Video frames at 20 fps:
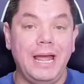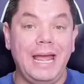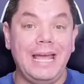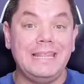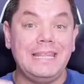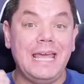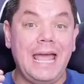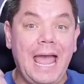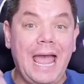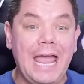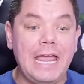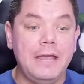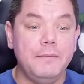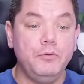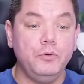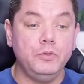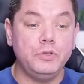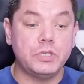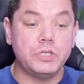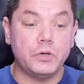And they're able
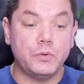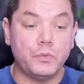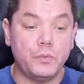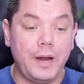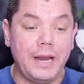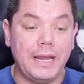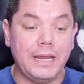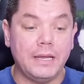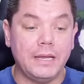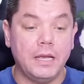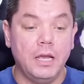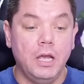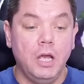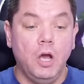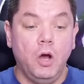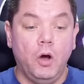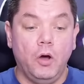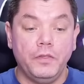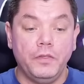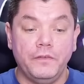to rank
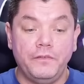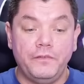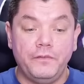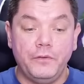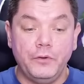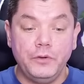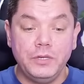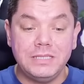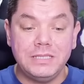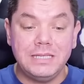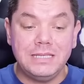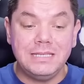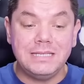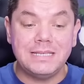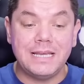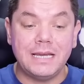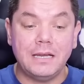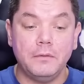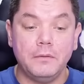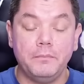on the first and
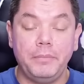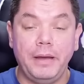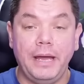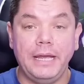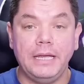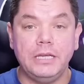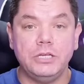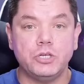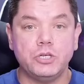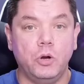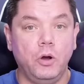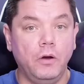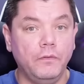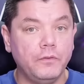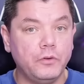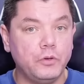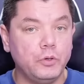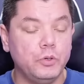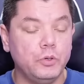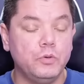second page of
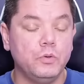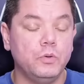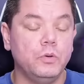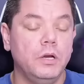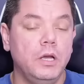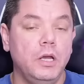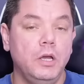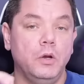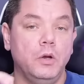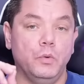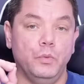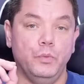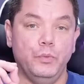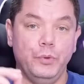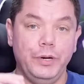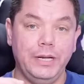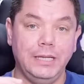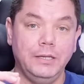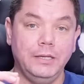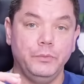Google
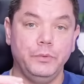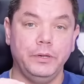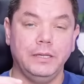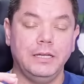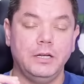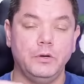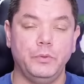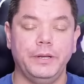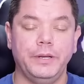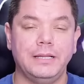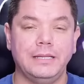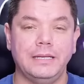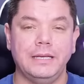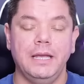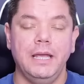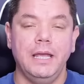really, really quickly.